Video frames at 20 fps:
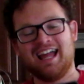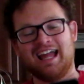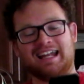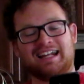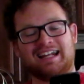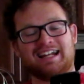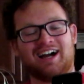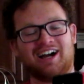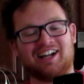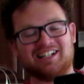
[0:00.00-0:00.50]

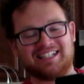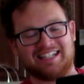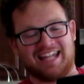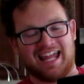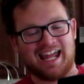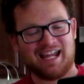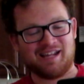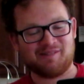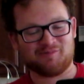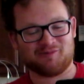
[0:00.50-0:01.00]

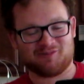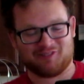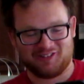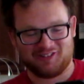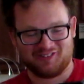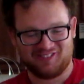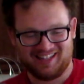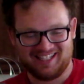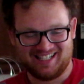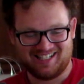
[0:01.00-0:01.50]
uncame
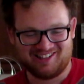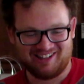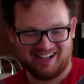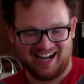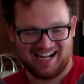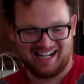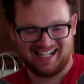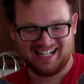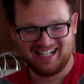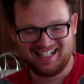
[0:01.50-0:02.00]
from the train.